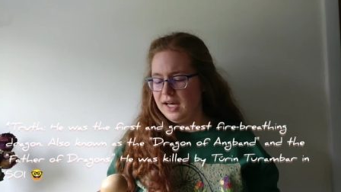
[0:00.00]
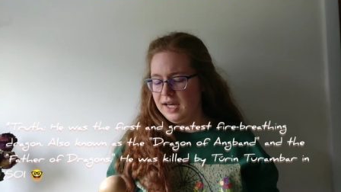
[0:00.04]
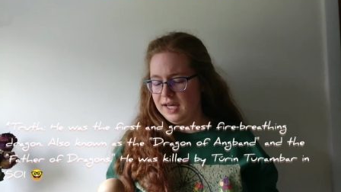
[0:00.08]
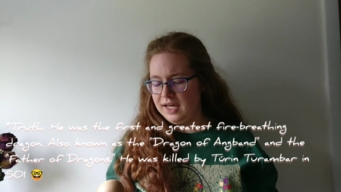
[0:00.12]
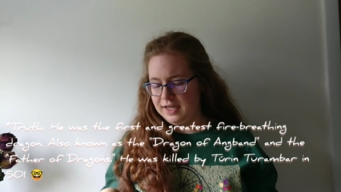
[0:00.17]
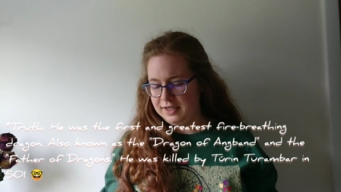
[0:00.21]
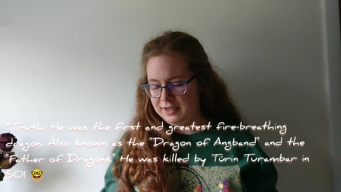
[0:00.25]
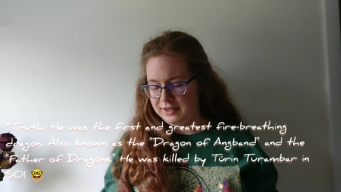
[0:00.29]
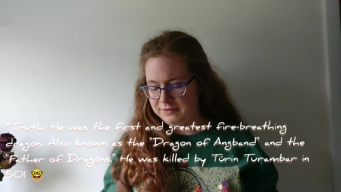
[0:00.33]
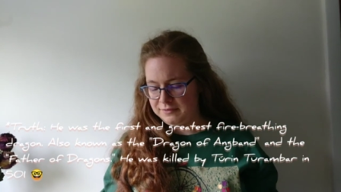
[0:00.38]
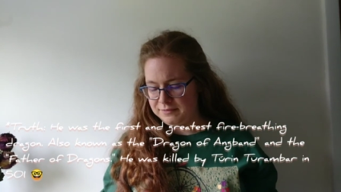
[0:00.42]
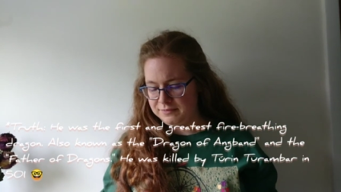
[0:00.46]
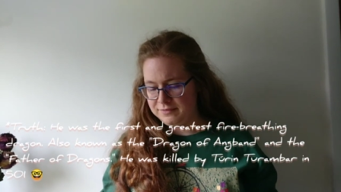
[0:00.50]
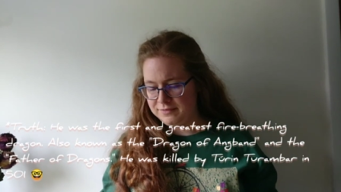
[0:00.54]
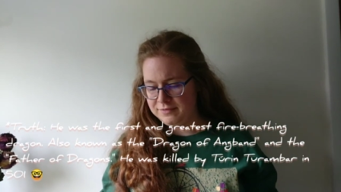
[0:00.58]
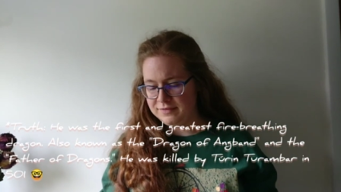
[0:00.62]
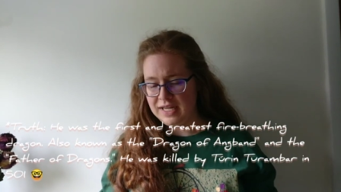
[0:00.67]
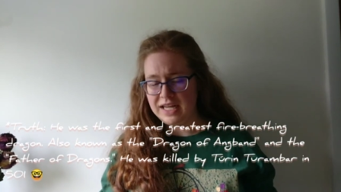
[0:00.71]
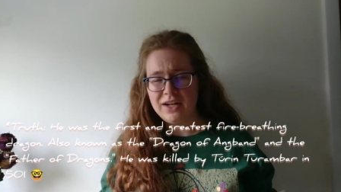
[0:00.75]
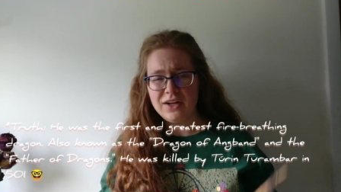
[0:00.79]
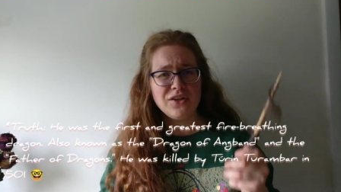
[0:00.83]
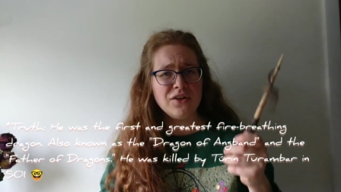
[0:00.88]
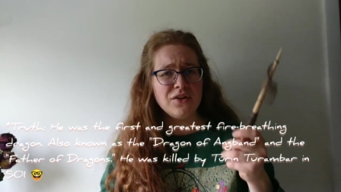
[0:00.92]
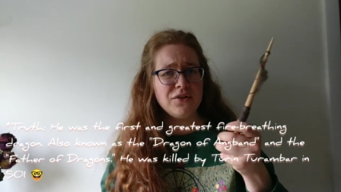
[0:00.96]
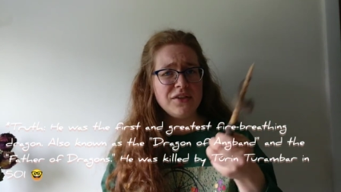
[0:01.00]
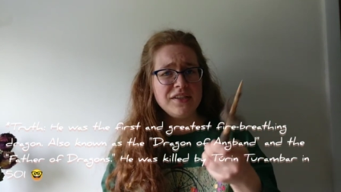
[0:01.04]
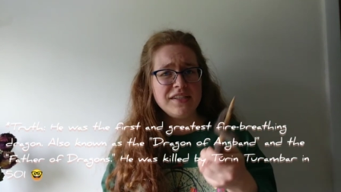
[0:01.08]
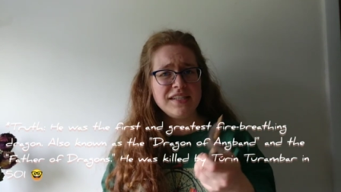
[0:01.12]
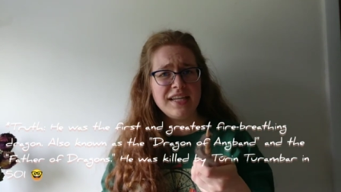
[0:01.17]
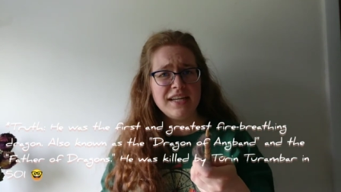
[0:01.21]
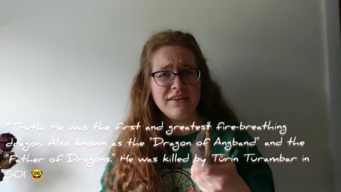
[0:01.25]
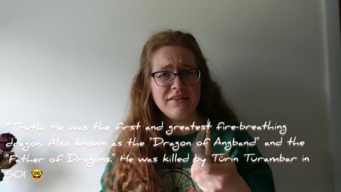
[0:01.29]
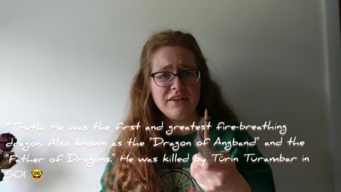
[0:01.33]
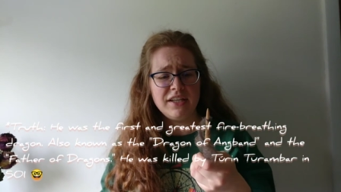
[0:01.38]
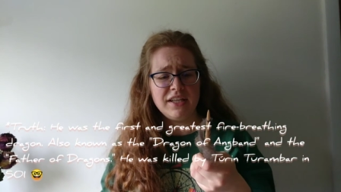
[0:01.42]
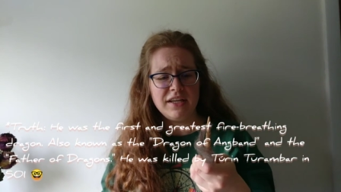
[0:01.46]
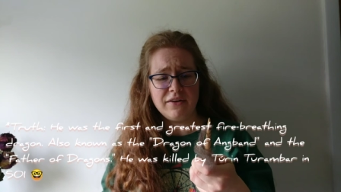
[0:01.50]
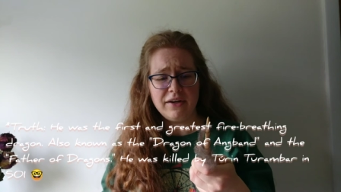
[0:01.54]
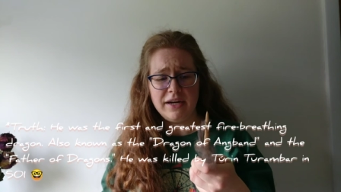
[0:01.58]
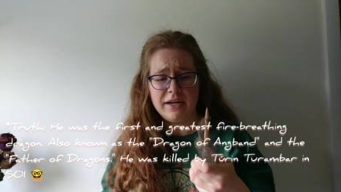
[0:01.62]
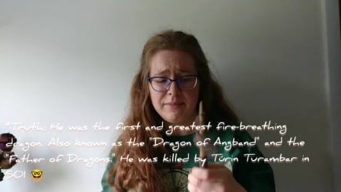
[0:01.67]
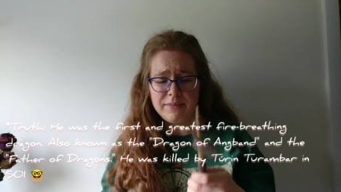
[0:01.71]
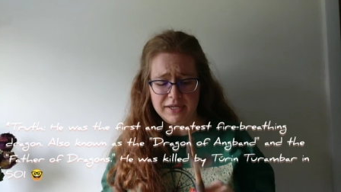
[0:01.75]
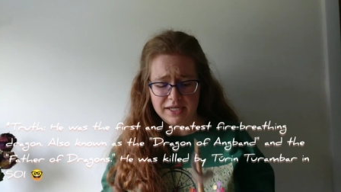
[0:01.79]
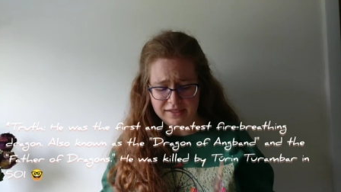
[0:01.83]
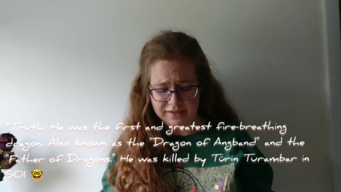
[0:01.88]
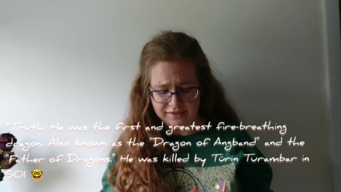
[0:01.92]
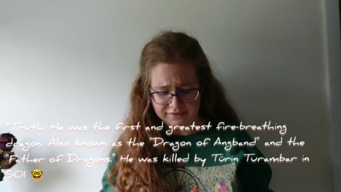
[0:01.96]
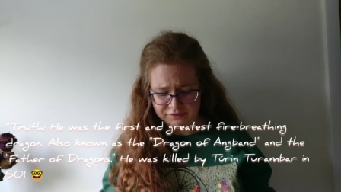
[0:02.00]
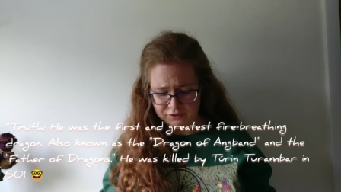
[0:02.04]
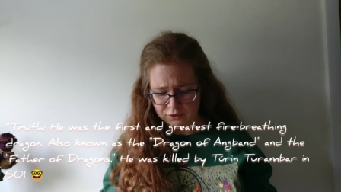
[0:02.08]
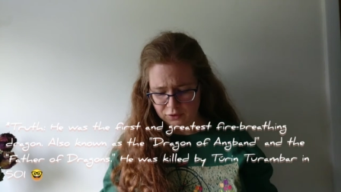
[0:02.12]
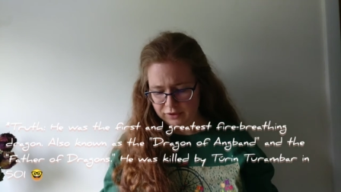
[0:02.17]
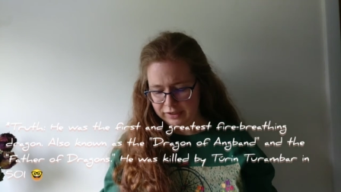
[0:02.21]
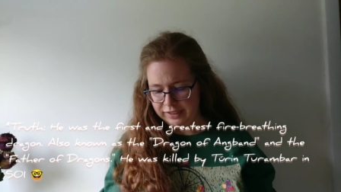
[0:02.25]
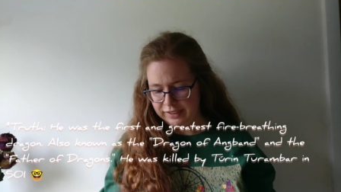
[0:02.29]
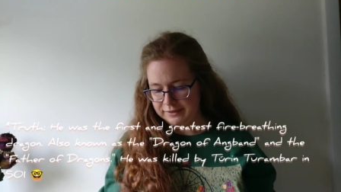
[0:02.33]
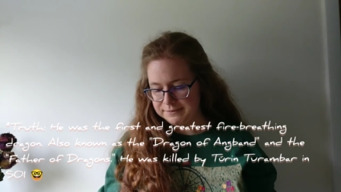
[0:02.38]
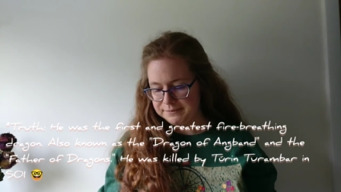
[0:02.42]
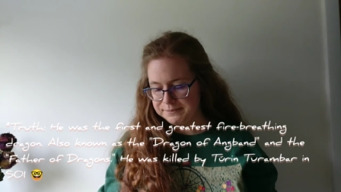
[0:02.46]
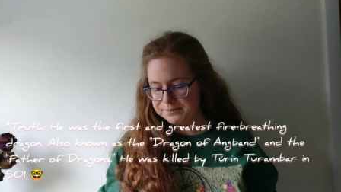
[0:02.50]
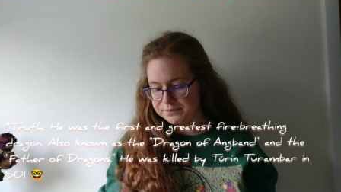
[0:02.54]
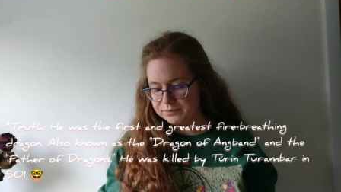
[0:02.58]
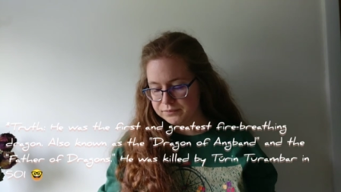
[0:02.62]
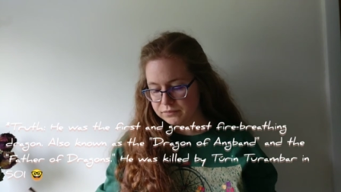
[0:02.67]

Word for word: I don't always get everything right, but I love Tolkien.